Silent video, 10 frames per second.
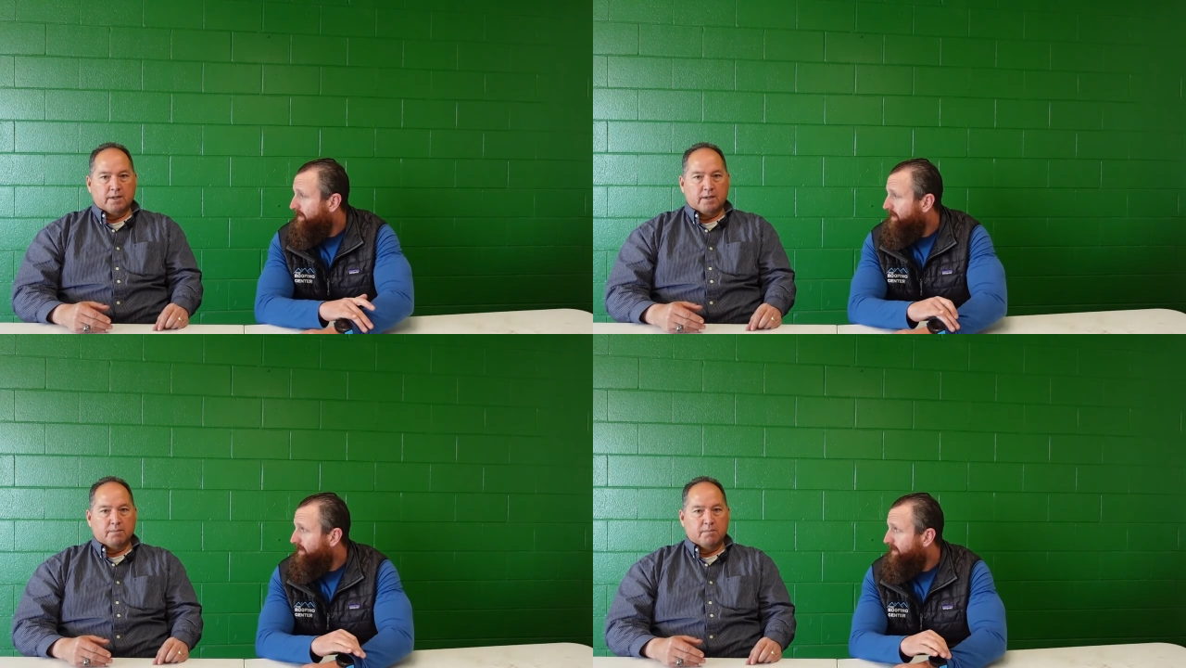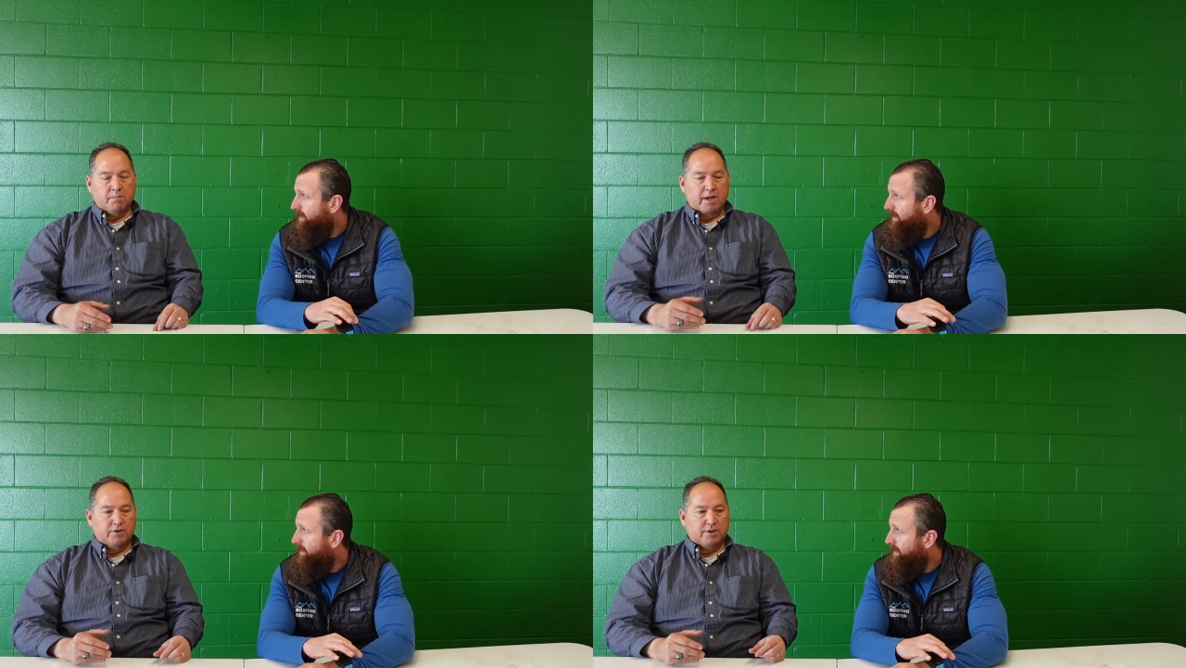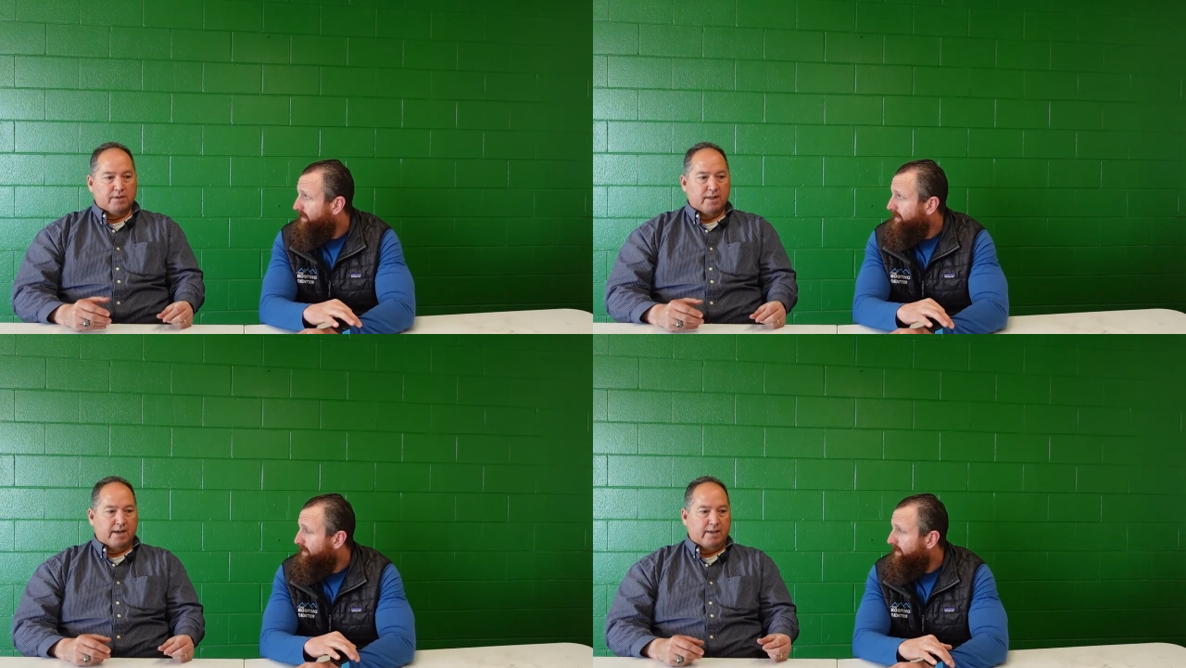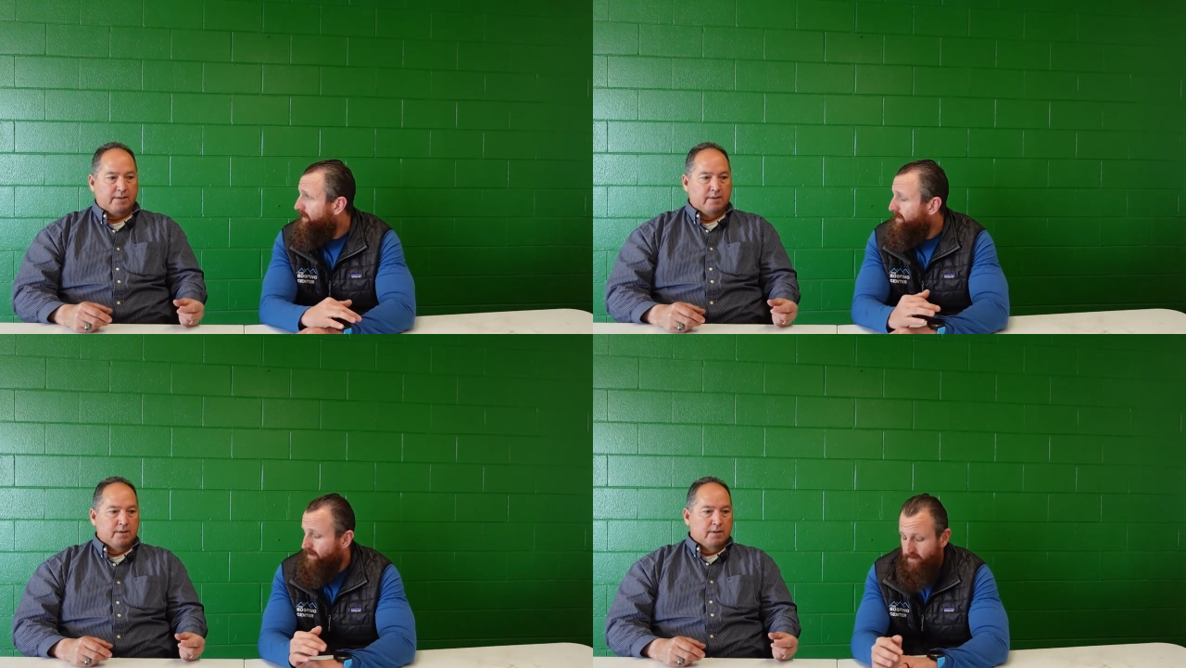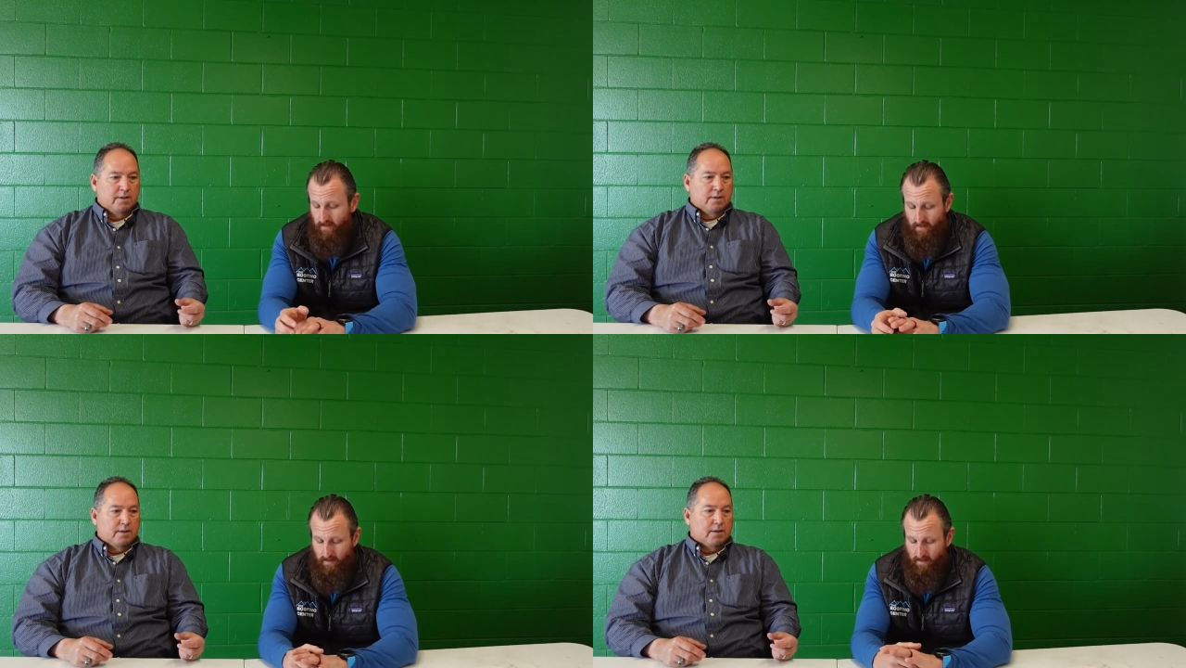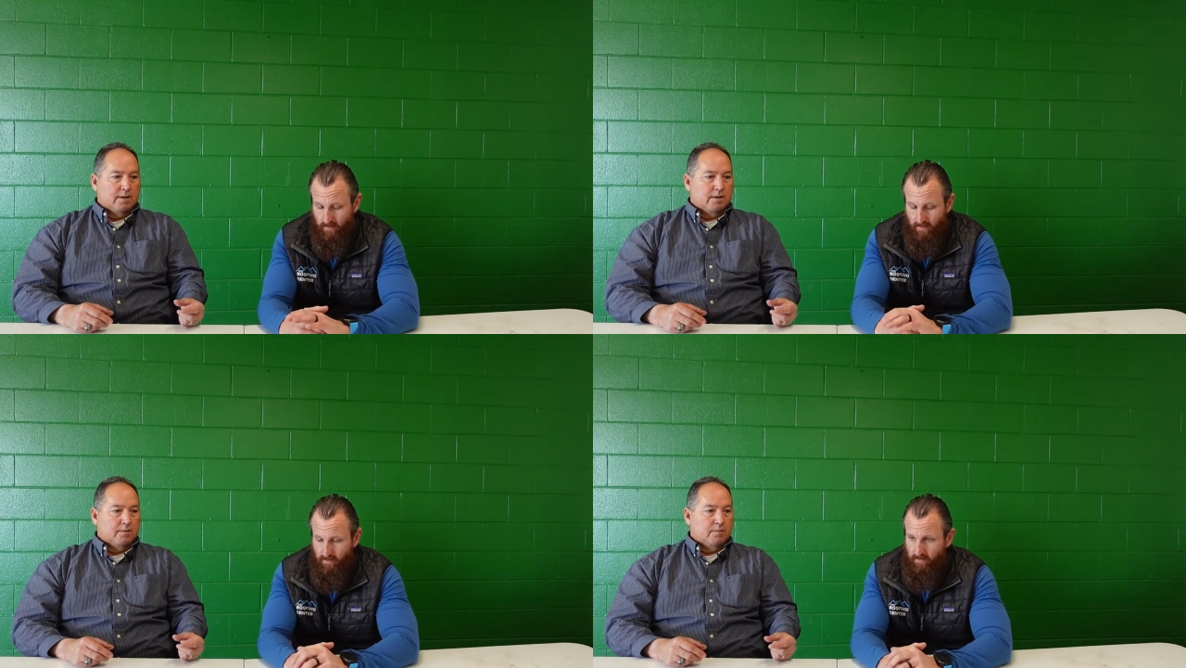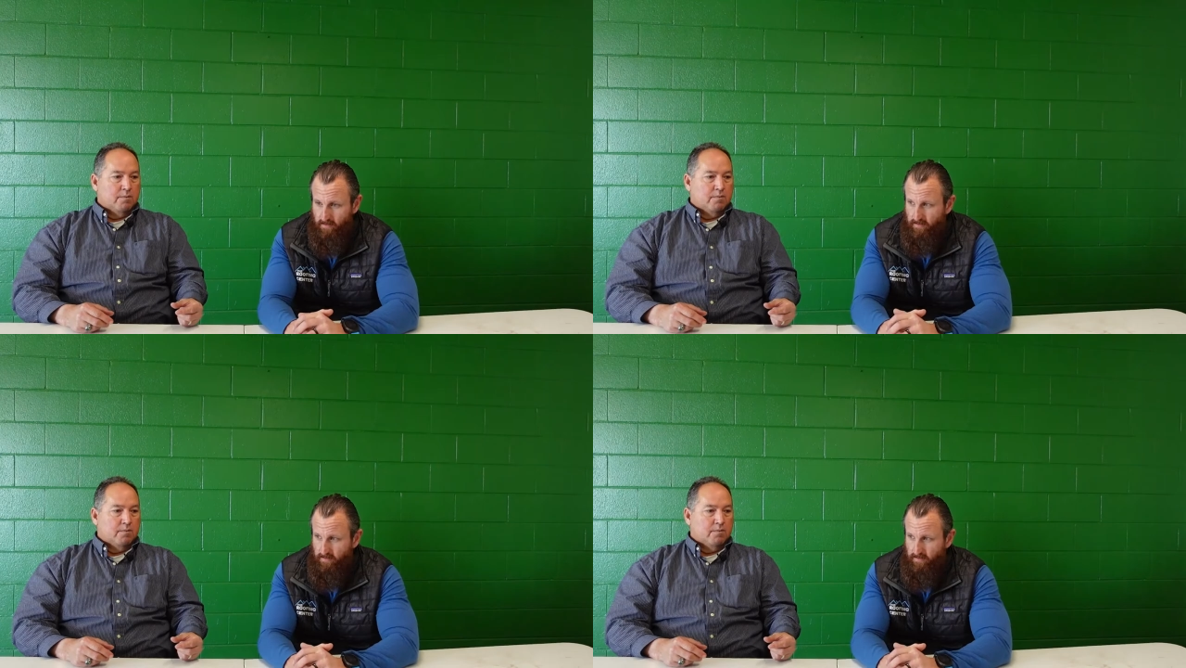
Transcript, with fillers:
Speaker 1: to mention that uh,